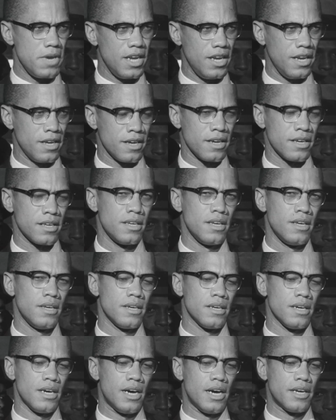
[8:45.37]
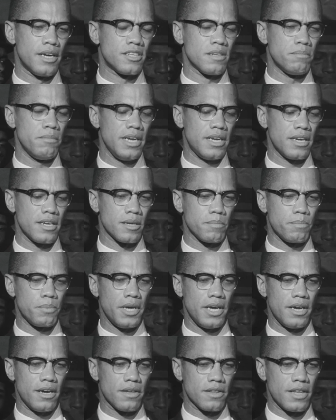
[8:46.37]
for to this day?
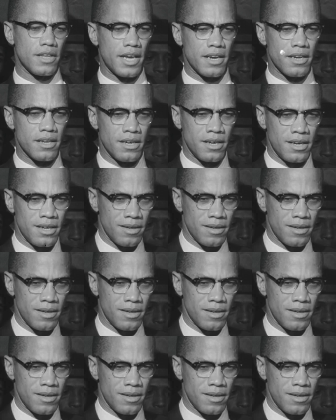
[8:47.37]
Let's have a look.